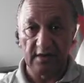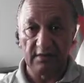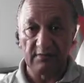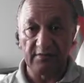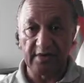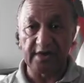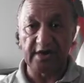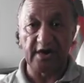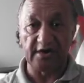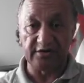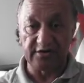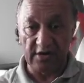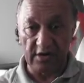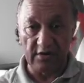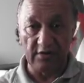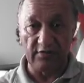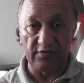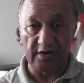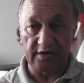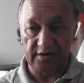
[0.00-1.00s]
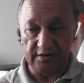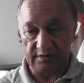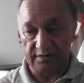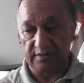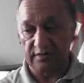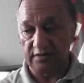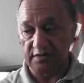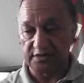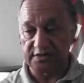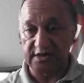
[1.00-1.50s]
But I do when
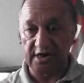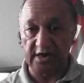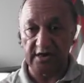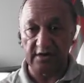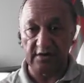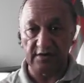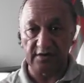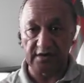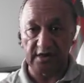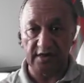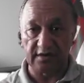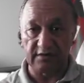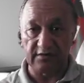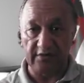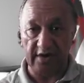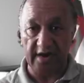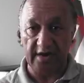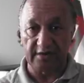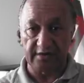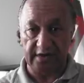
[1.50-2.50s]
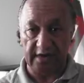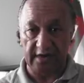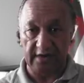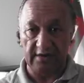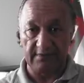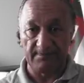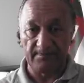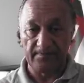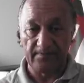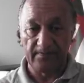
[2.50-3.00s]
you're standing on that ground there,
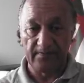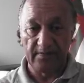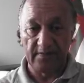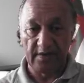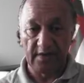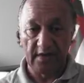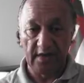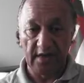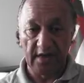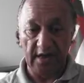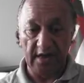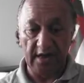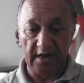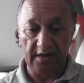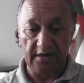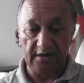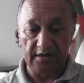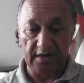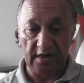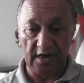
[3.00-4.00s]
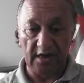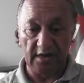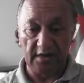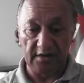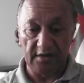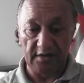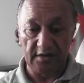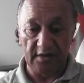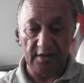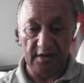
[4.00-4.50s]
and
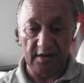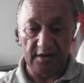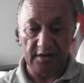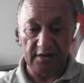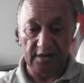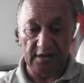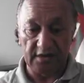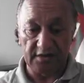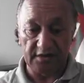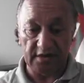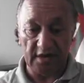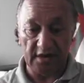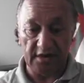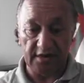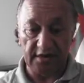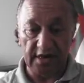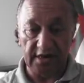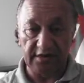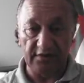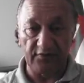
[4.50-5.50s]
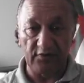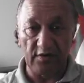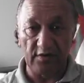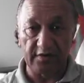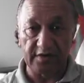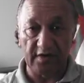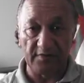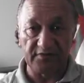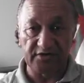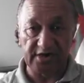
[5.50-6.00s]
a native
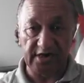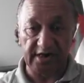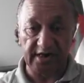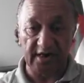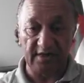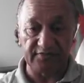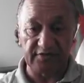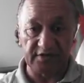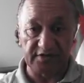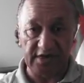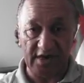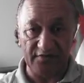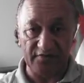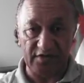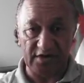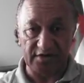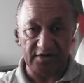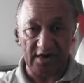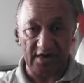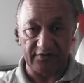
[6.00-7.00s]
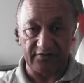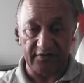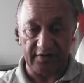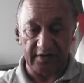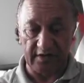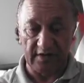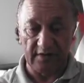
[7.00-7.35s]
court I'm setting up to save this country.